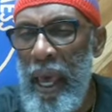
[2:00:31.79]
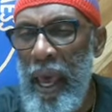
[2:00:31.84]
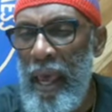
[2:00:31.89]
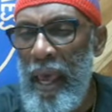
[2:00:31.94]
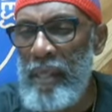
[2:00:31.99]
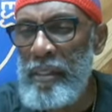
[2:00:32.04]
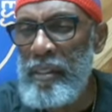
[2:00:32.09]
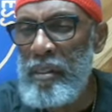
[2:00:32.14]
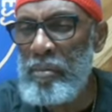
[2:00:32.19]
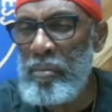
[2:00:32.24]

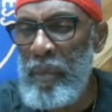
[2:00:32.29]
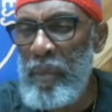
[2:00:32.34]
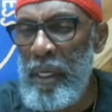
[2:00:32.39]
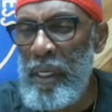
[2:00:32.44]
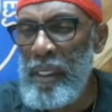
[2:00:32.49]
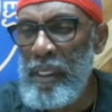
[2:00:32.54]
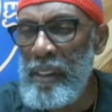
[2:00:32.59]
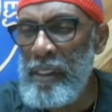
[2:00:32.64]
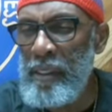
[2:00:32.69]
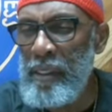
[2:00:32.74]
as the
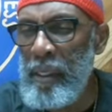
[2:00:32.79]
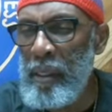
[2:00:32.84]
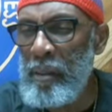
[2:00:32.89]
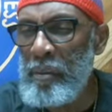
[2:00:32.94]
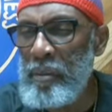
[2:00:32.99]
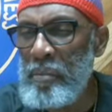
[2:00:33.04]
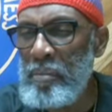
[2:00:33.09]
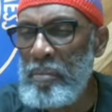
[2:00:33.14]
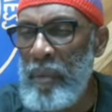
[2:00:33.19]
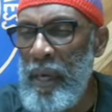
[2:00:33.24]
money
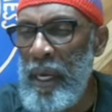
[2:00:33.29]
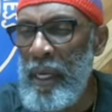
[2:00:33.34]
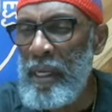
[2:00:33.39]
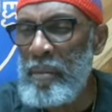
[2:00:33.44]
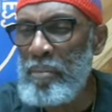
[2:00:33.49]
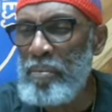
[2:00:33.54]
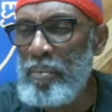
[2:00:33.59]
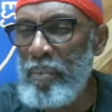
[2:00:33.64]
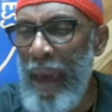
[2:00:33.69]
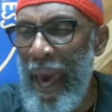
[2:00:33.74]
seldom made
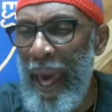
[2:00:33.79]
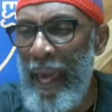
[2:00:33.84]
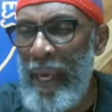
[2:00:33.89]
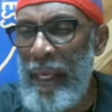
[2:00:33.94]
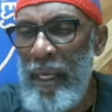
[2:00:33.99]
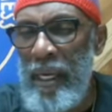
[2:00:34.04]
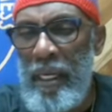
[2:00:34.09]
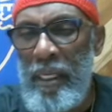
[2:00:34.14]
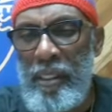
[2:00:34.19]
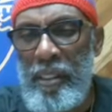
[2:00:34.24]
it back
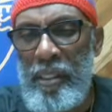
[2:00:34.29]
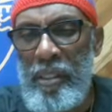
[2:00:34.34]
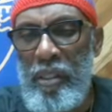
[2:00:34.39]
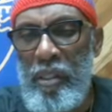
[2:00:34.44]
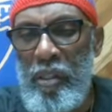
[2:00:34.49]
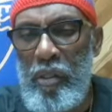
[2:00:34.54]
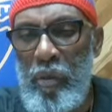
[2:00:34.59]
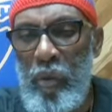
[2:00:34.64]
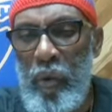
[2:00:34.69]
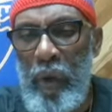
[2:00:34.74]
to the
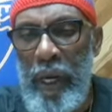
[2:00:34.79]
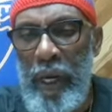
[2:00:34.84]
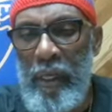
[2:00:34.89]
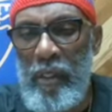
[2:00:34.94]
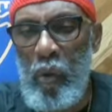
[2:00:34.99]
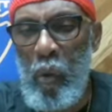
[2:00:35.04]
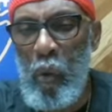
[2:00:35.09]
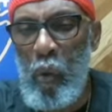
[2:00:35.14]
U.S.